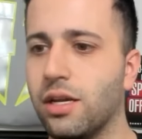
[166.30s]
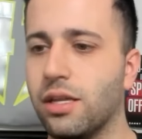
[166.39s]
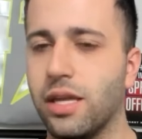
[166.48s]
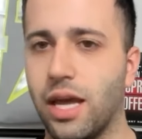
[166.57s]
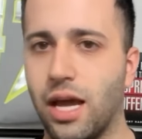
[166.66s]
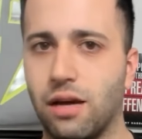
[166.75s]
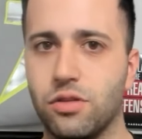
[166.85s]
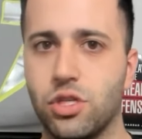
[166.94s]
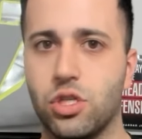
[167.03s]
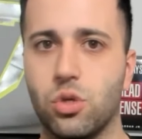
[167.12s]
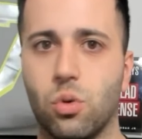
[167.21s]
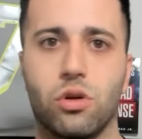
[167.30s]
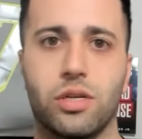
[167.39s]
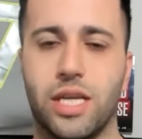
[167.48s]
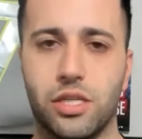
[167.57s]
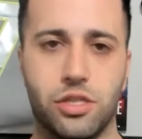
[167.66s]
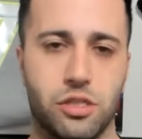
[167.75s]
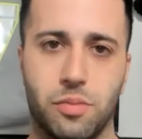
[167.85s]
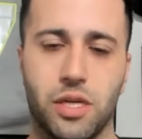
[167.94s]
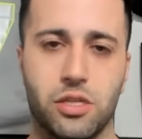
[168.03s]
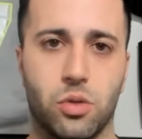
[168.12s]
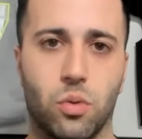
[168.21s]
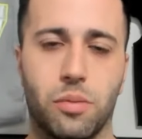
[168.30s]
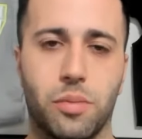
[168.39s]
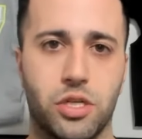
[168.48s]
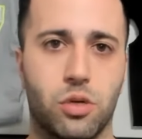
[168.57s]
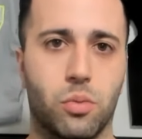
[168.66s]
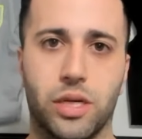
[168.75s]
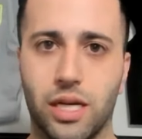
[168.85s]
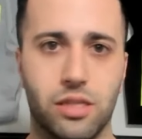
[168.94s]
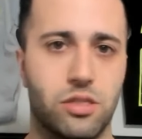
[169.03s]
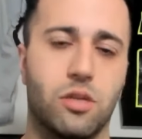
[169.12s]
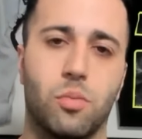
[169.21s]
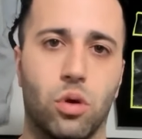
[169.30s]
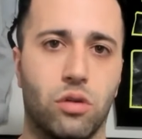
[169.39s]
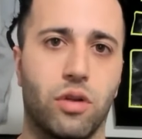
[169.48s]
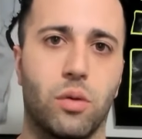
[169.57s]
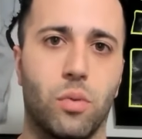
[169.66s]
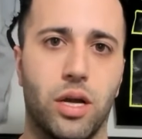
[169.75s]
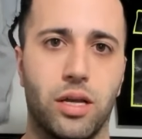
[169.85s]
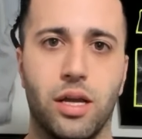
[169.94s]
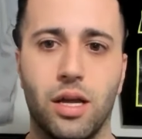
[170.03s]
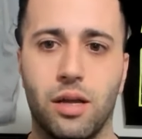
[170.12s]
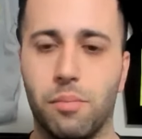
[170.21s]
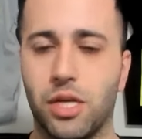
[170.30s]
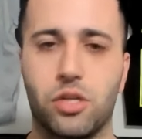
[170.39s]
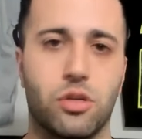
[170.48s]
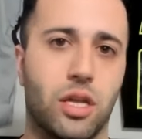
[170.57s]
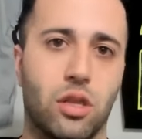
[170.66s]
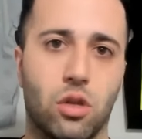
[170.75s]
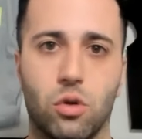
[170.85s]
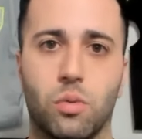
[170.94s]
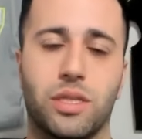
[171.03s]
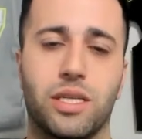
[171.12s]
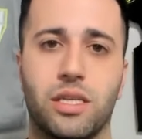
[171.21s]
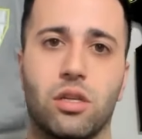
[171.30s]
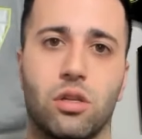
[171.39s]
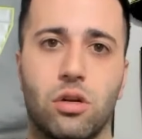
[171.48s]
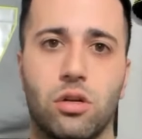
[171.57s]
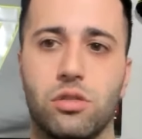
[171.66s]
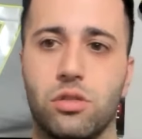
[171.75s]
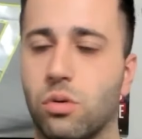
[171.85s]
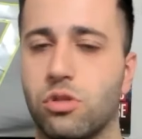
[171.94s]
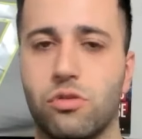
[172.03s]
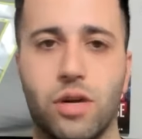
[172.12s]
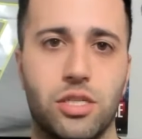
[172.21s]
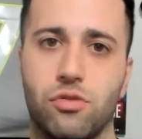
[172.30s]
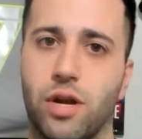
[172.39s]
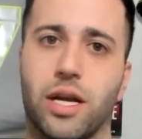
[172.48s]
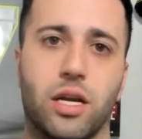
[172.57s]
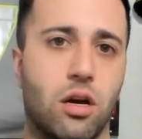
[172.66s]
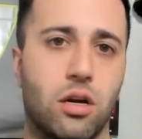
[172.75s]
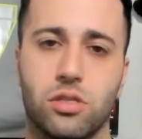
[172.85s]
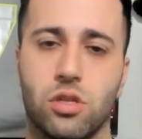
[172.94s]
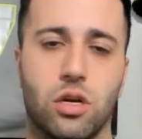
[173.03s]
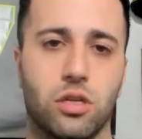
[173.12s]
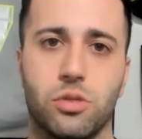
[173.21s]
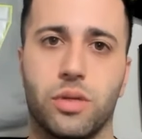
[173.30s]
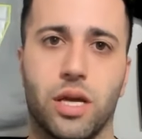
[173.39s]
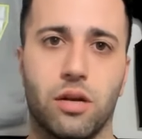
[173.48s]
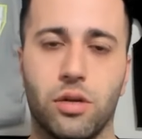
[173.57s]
They have shorter attention spans. So you want to make sure we're getting to the point right away. Make sure they learn what they need to learn. Don't try and drag it on as long as you can.